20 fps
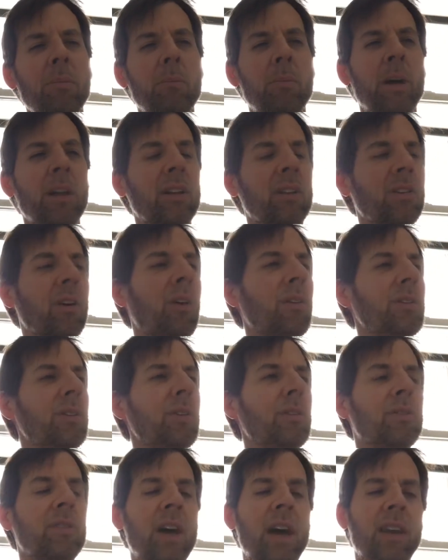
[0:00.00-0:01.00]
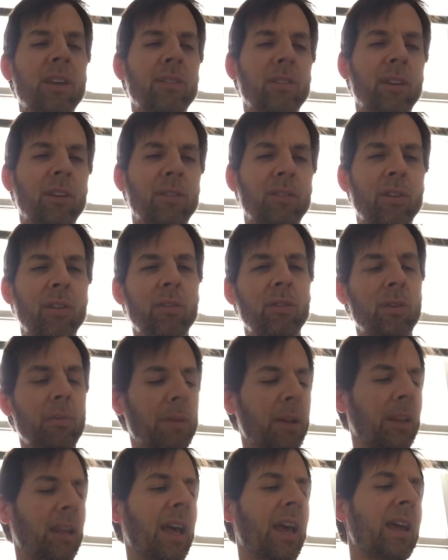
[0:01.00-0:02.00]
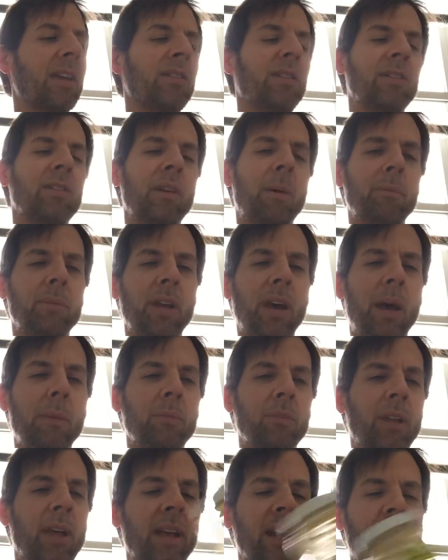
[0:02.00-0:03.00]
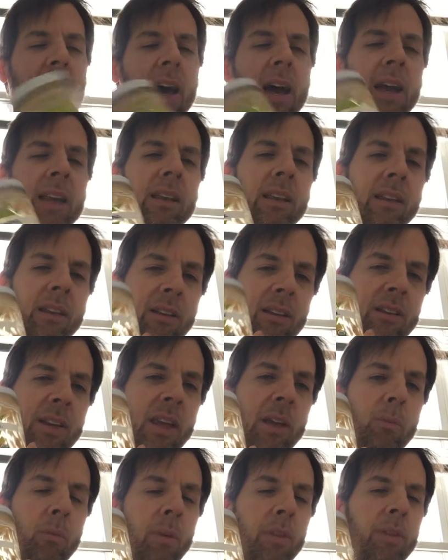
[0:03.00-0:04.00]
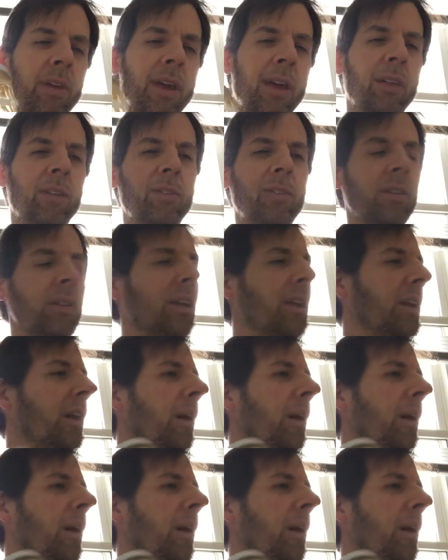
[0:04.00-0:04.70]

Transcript: but don't use that as an excuse to be lazy sometimes like I did with this,